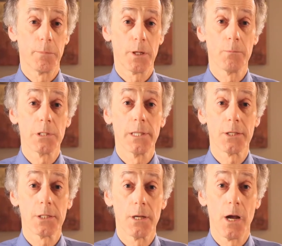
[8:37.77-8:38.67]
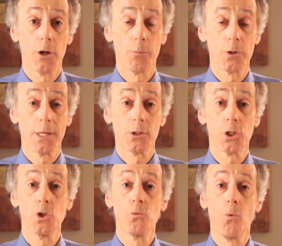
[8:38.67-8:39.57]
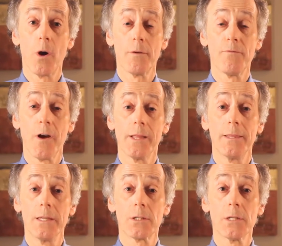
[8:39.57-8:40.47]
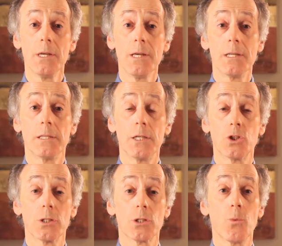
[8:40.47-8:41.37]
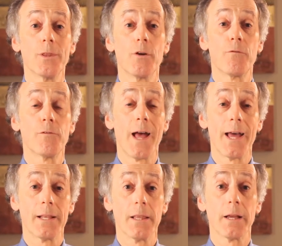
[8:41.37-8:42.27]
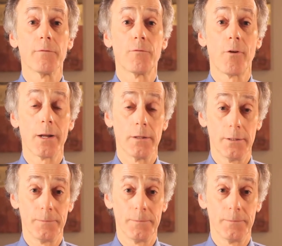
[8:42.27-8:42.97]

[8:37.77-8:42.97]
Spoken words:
becomes less than 100%. So you want to find these lesions when they're flat like a freckle.